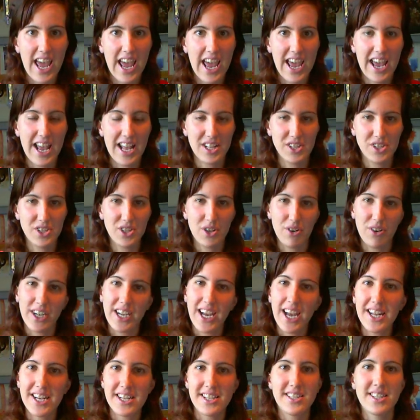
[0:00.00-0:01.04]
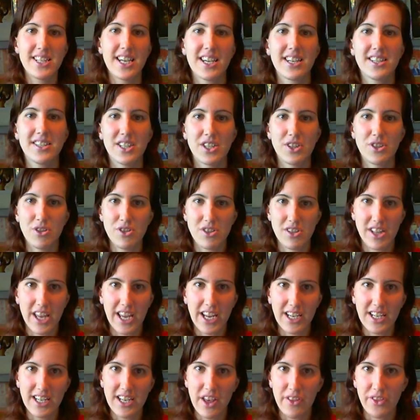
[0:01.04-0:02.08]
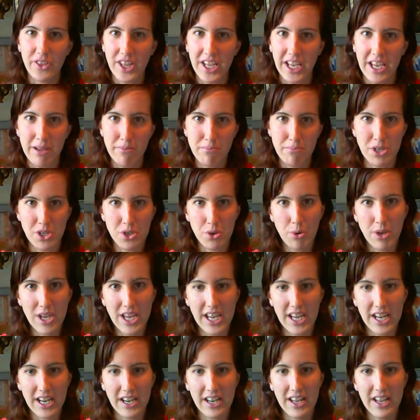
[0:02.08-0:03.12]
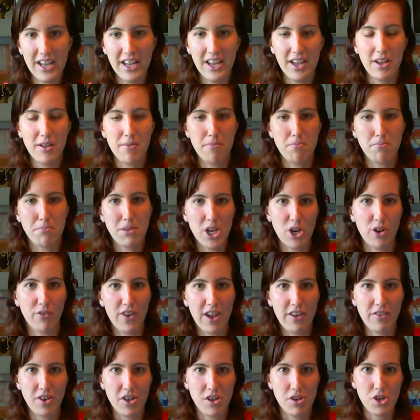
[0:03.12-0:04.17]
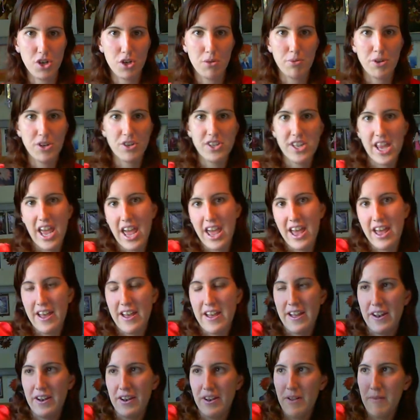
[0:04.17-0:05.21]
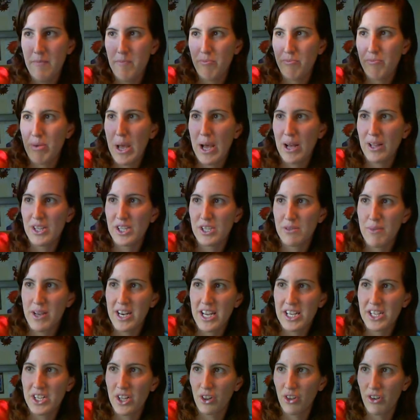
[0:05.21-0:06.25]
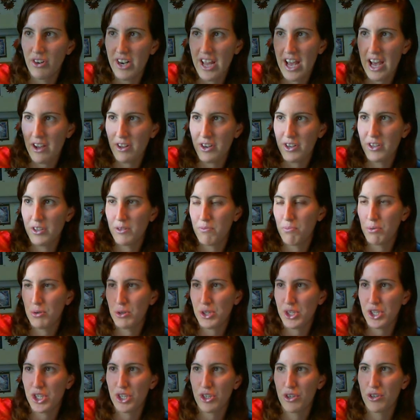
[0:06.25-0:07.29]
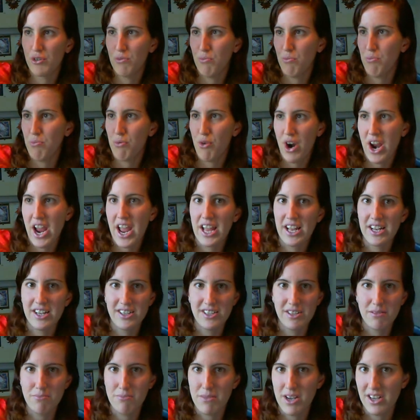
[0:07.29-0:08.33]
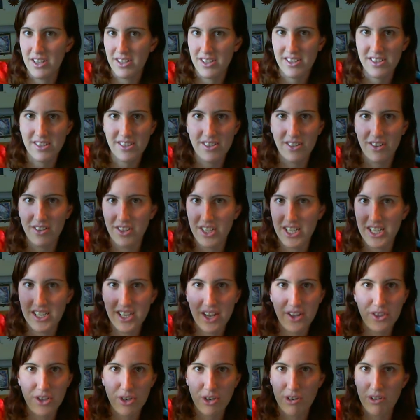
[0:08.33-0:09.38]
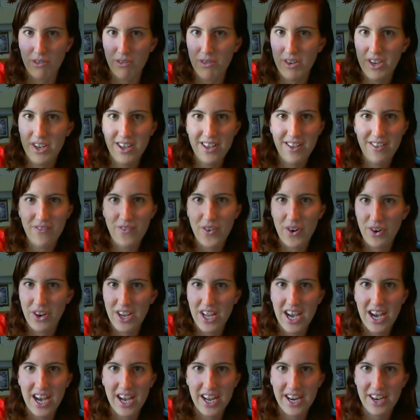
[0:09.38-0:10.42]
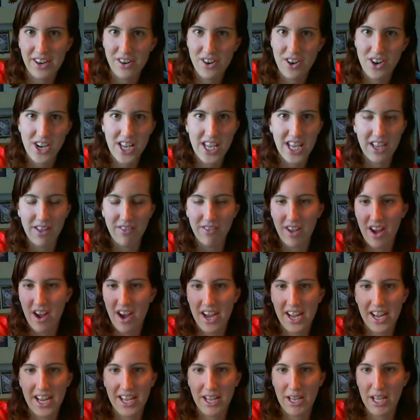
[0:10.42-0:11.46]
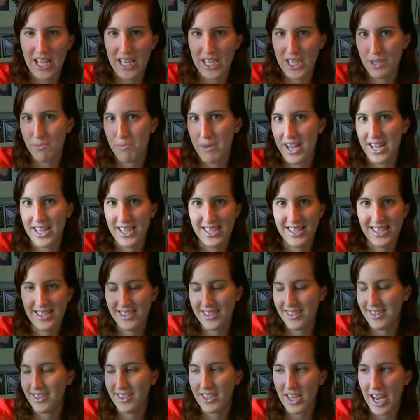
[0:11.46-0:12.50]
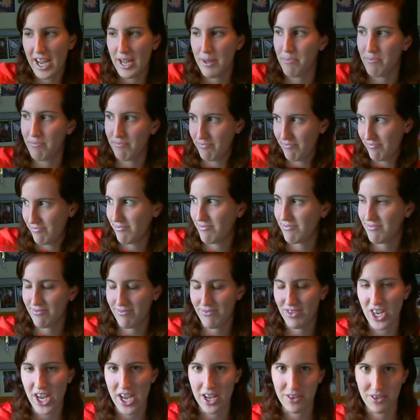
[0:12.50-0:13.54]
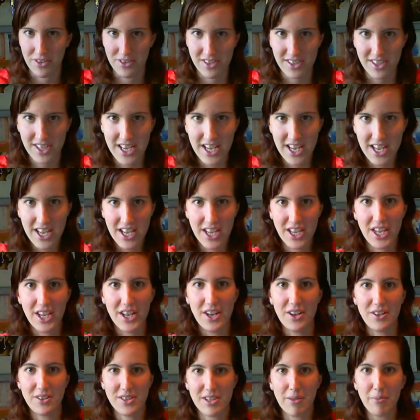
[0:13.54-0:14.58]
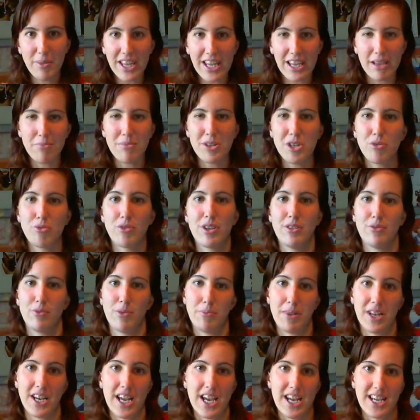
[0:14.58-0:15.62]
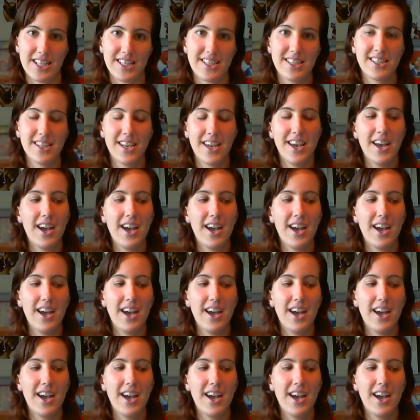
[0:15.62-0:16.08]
And so it kind of sucks that there's like nothing in between meet your favorite YouTubers and pay all this money to learn how to push your brand amongst all these other very high earning, high expense type channels. You know, something in between would be nice.